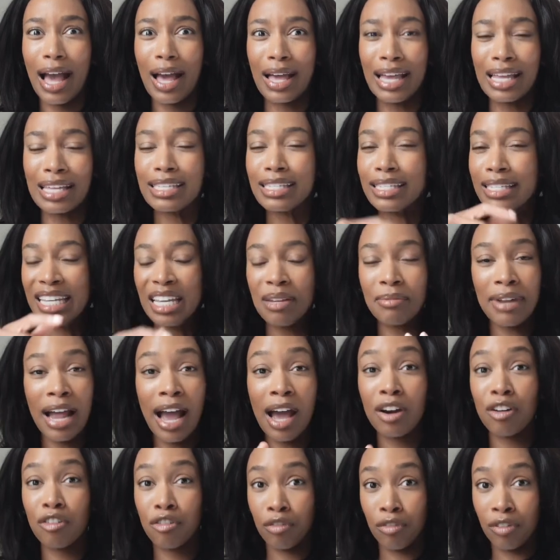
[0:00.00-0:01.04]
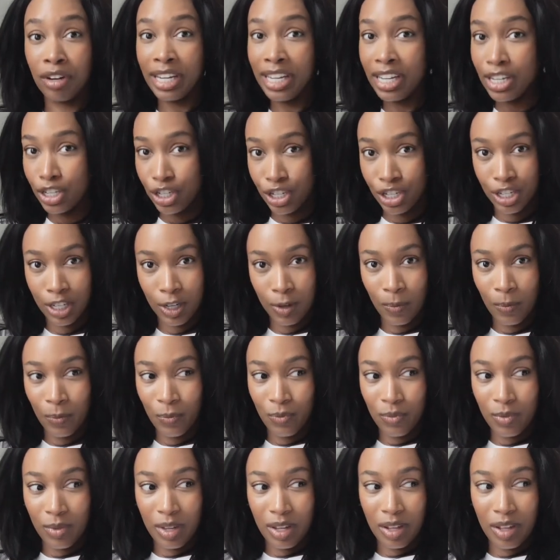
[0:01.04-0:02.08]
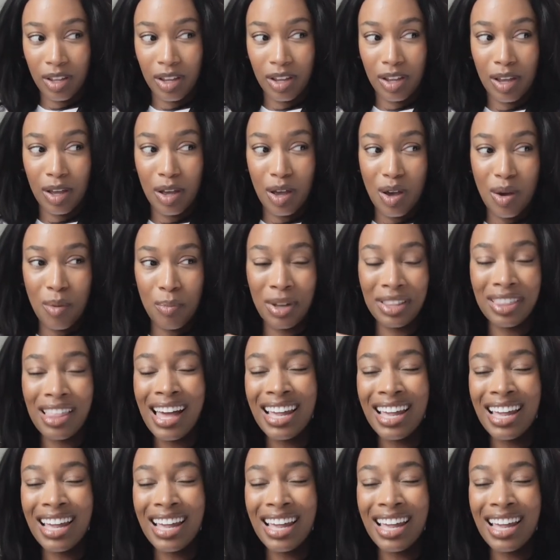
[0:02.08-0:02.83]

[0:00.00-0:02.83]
it seemed out of reach, but